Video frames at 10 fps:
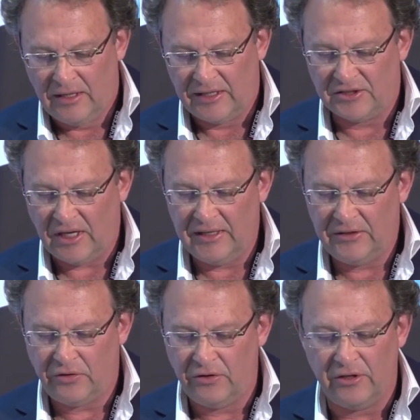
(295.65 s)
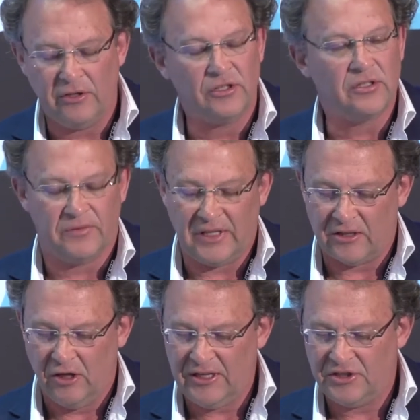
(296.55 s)
It is only through the use of
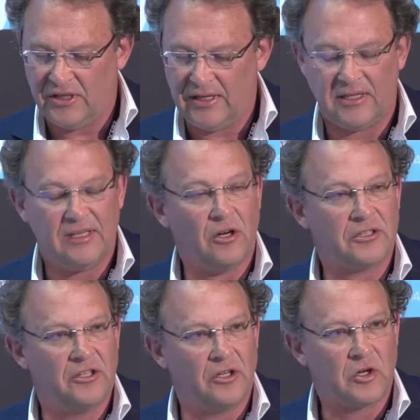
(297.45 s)
technology that Dr.